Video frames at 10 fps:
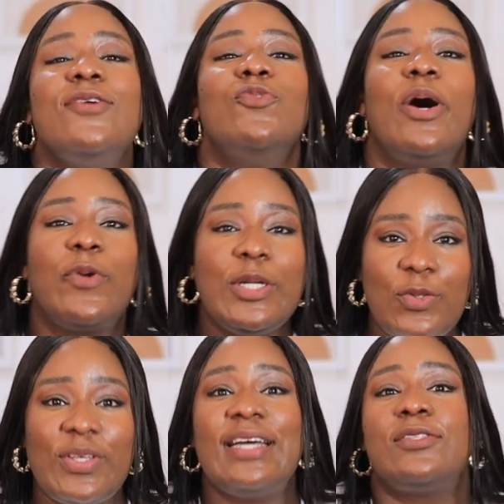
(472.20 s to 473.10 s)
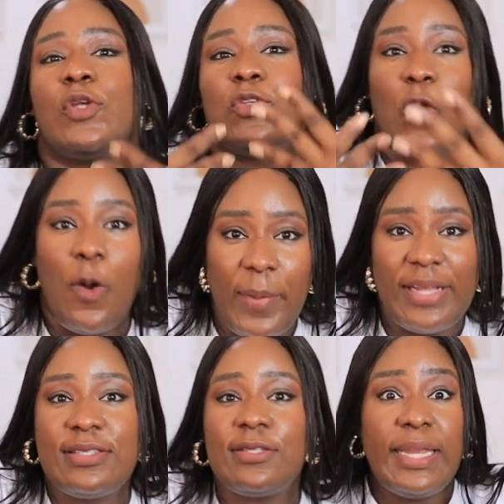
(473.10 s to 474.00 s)
You are going to get such
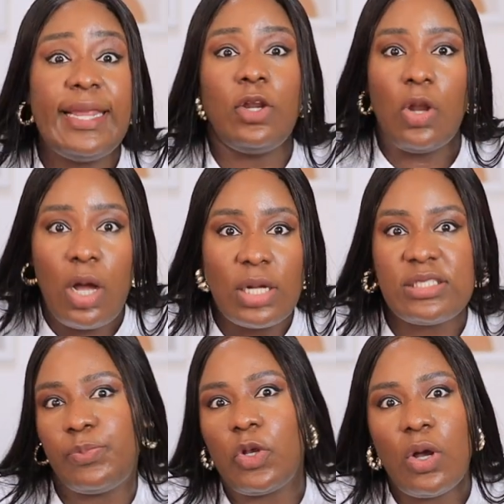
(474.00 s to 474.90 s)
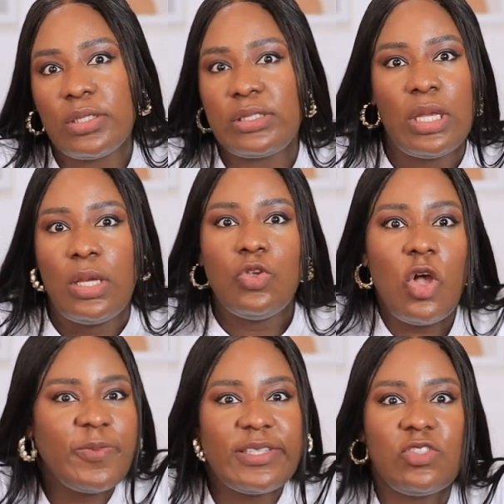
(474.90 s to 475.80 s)
comments a lot because your
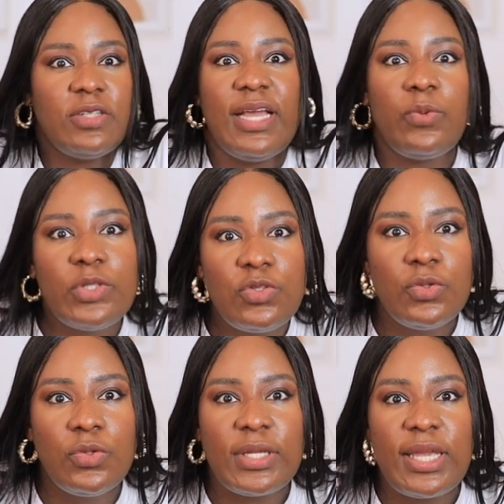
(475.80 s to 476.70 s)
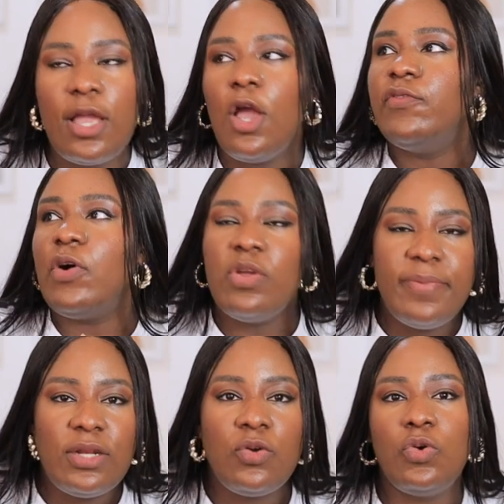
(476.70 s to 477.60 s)
husband is not there with you, okay? For
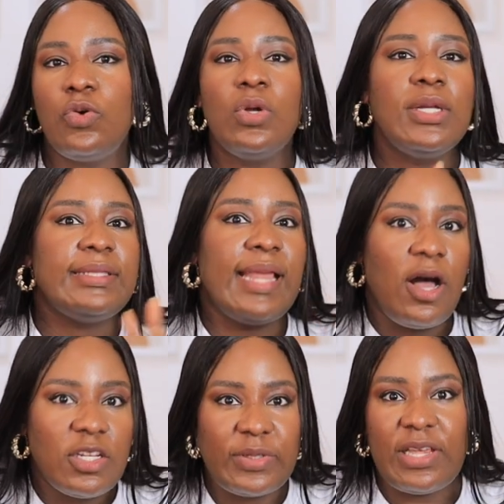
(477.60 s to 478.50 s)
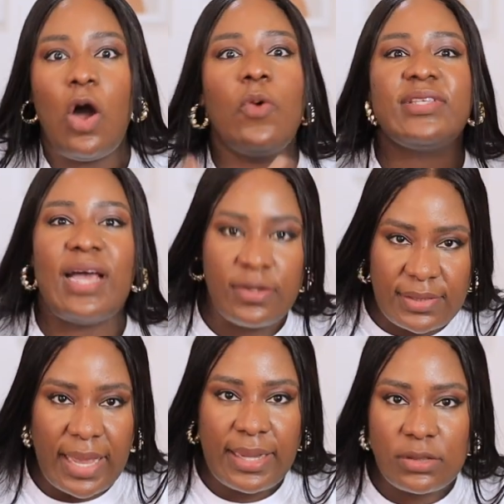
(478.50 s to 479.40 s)
women who their husbands are always
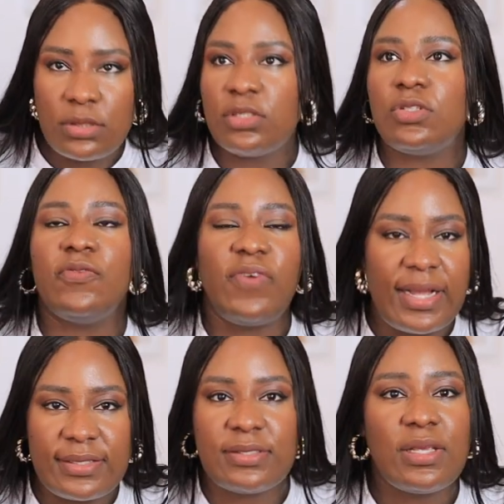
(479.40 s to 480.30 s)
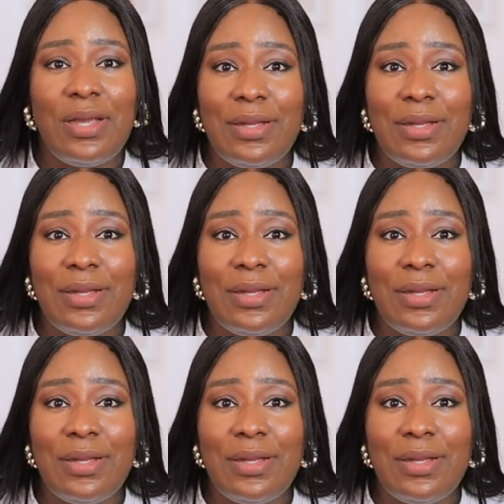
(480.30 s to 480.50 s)
outside, in fact,